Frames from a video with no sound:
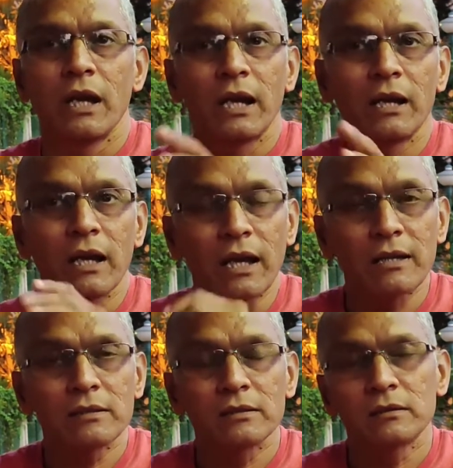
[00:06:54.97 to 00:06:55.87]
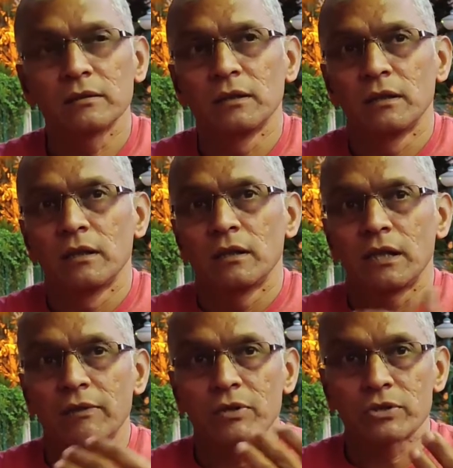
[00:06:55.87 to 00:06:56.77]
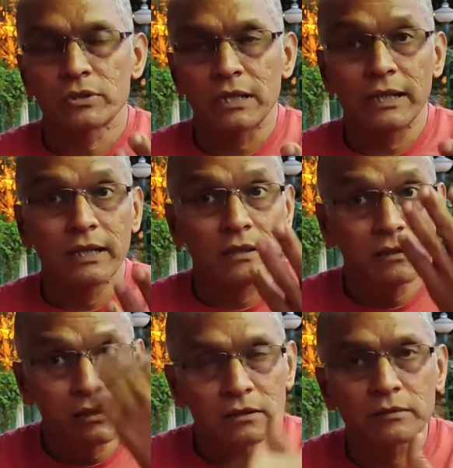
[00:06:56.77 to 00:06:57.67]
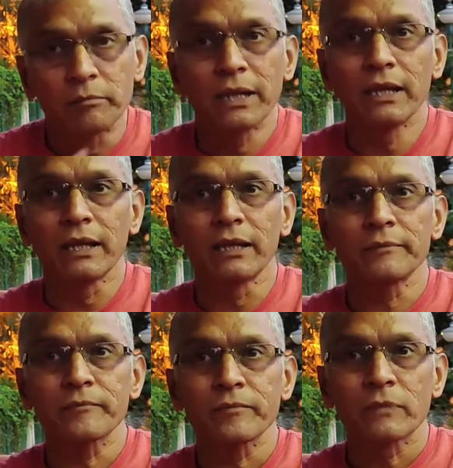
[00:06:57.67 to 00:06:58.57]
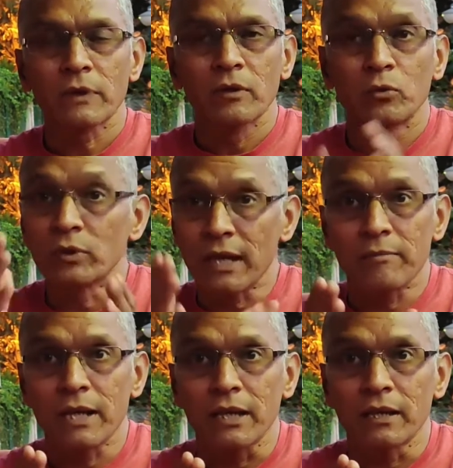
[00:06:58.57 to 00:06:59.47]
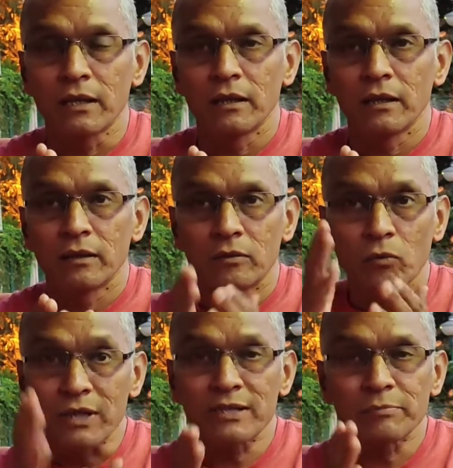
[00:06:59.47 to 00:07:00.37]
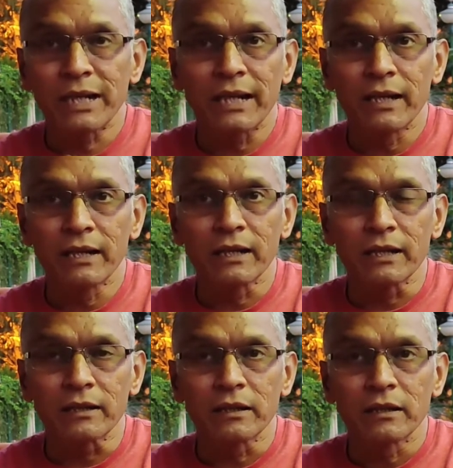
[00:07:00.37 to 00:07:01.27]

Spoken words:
And as I was telling in the beginning, who am I? What is my identity?